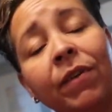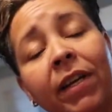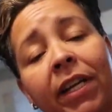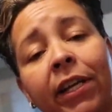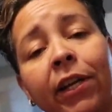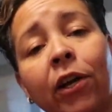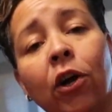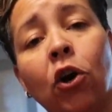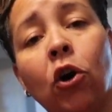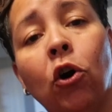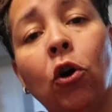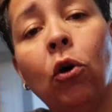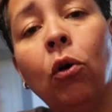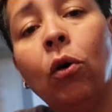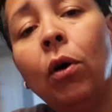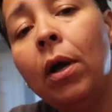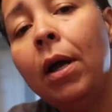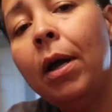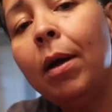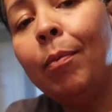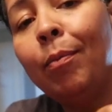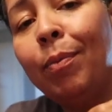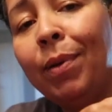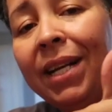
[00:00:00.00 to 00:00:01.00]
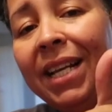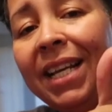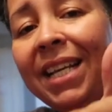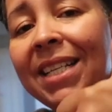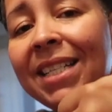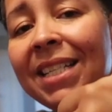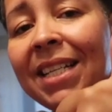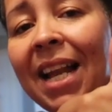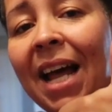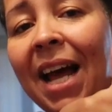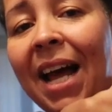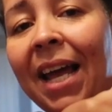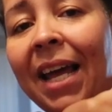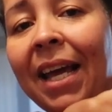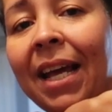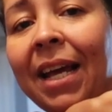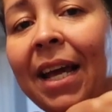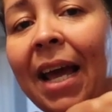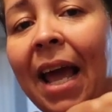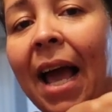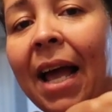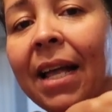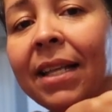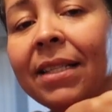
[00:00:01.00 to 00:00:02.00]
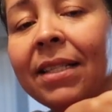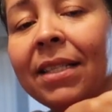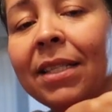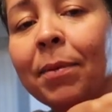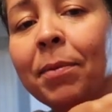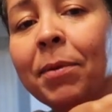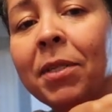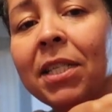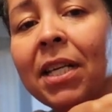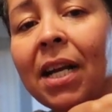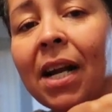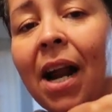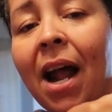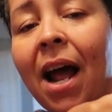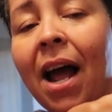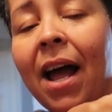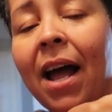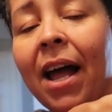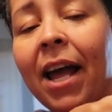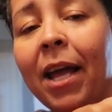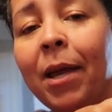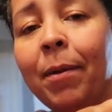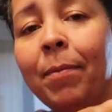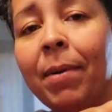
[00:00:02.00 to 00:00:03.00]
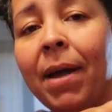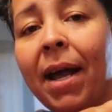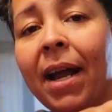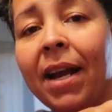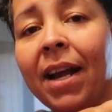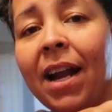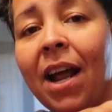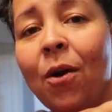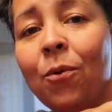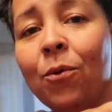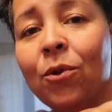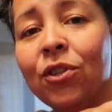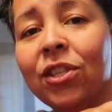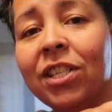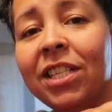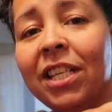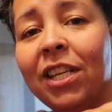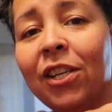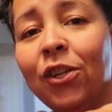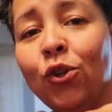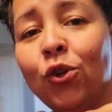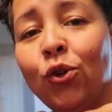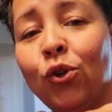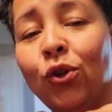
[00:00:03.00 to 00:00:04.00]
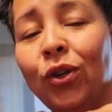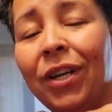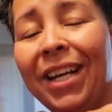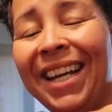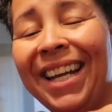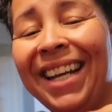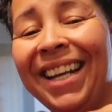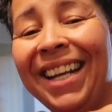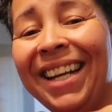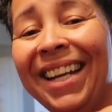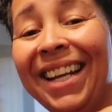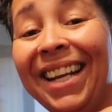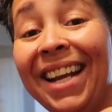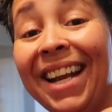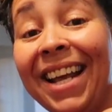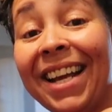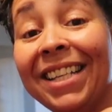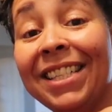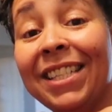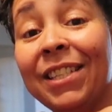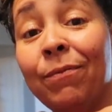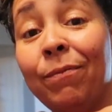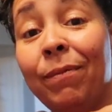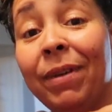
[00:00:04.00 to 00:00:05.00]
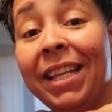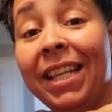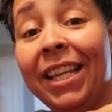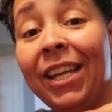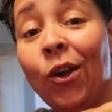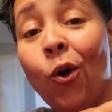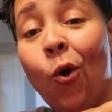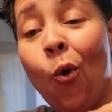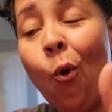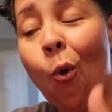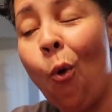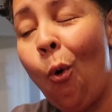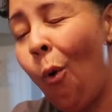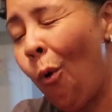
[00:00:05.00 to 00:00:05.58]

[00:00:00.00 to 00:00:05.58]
video. Please like and subscribe, and I will see you in the next video.